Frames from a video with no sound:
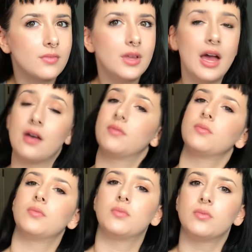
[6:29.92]
Yeah.
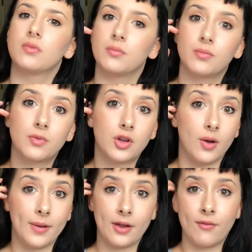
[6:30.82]

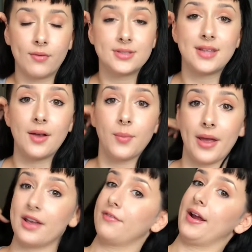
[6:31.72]

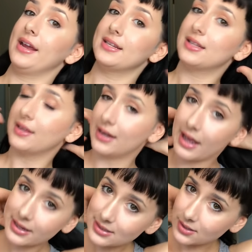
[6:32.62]
Segueing right into the
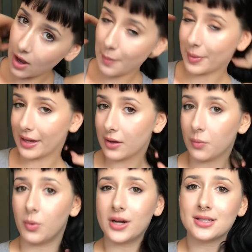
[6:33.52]
next topic.
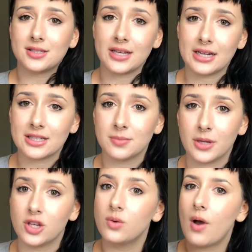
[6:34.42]
What does Xanax
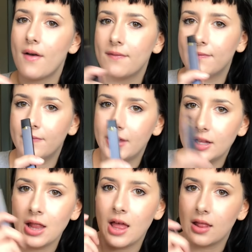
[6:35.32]
make you
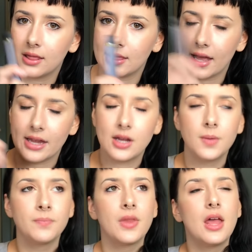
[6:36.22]
feel like?
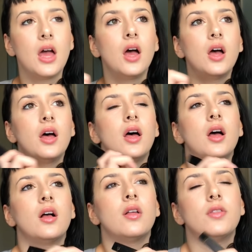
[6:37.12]

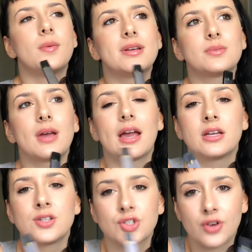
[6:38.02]
The best way I
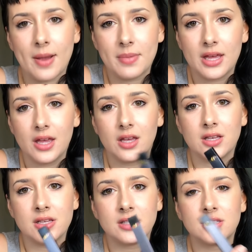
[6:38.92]
can describe it
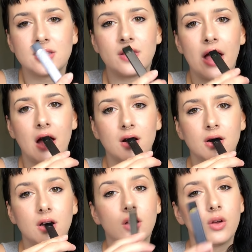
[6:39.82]
is that
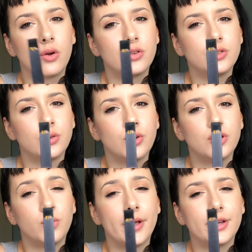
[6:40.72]
jewel
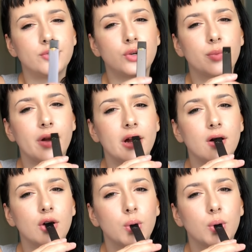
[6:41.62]
break.